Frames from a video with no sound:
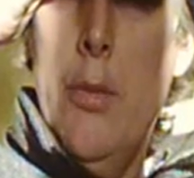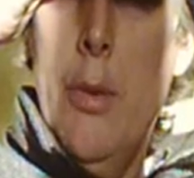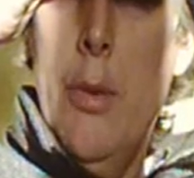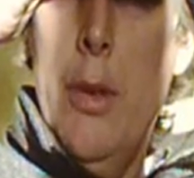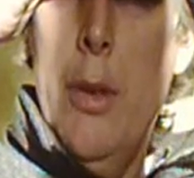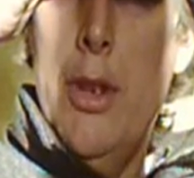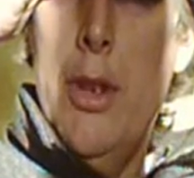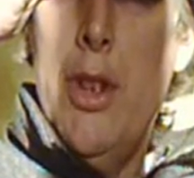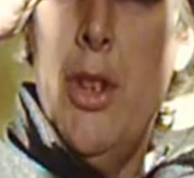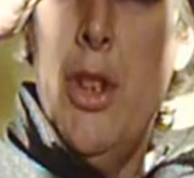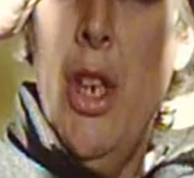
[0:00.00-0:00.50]

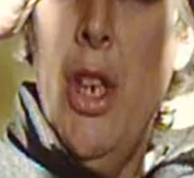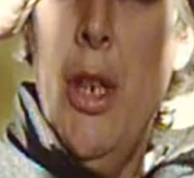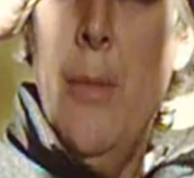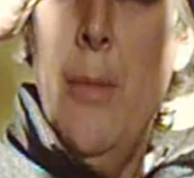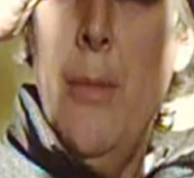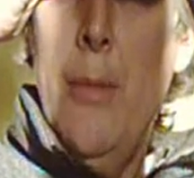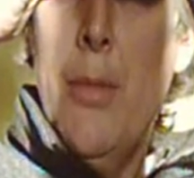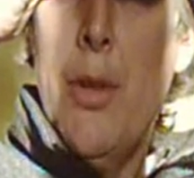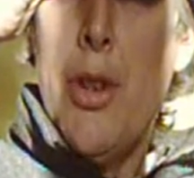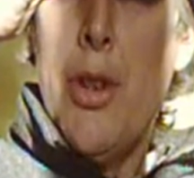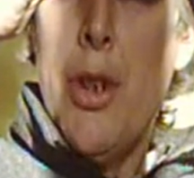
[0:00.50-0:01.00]
It
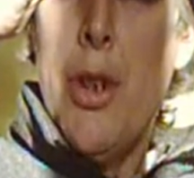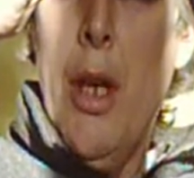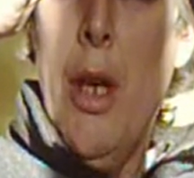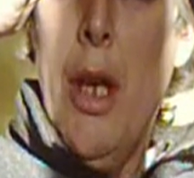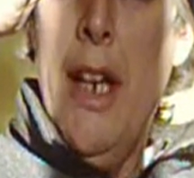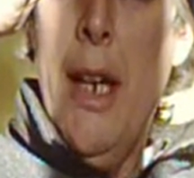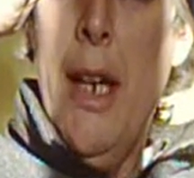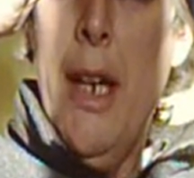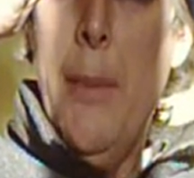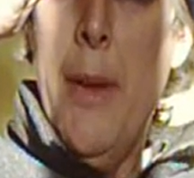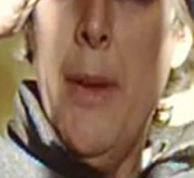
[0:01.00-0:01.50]
seems a
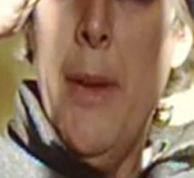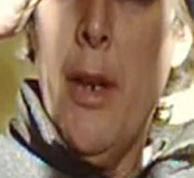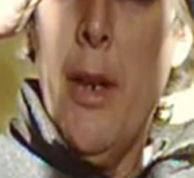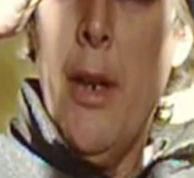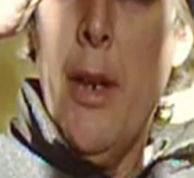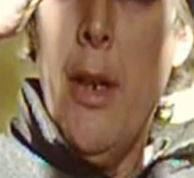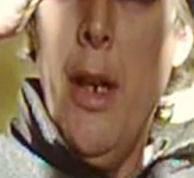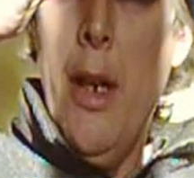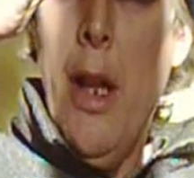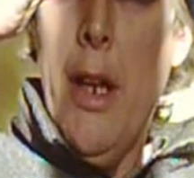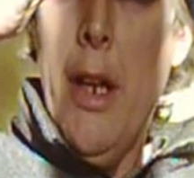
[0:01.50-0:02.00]
little bit
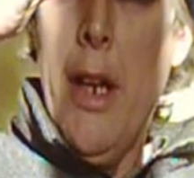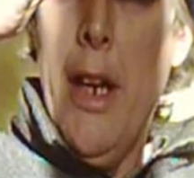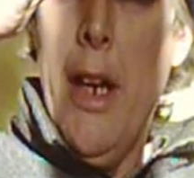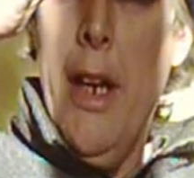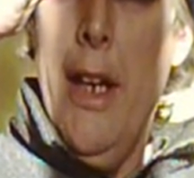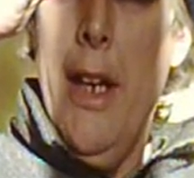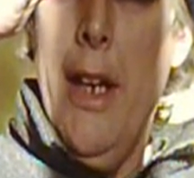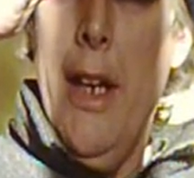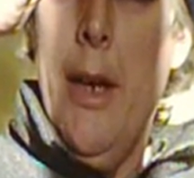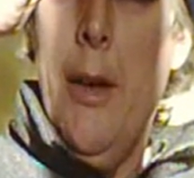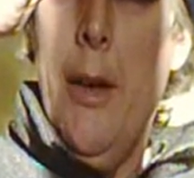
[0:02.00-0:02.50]

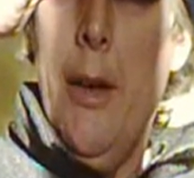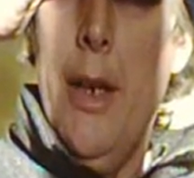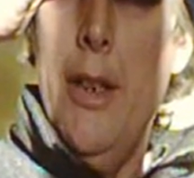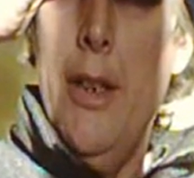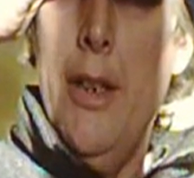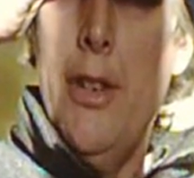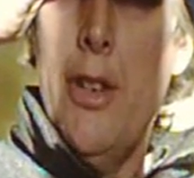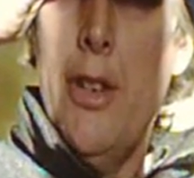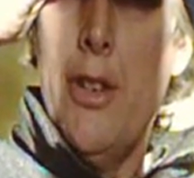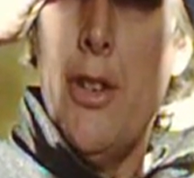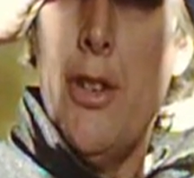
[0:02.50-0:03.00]
unlikely
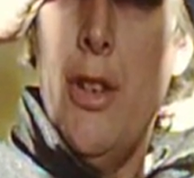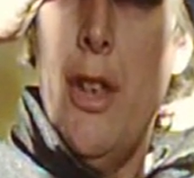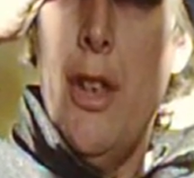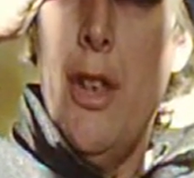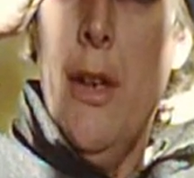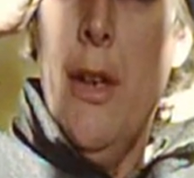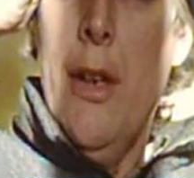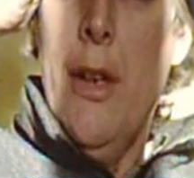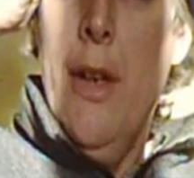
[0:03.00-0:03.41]
nowadays, doesn't it?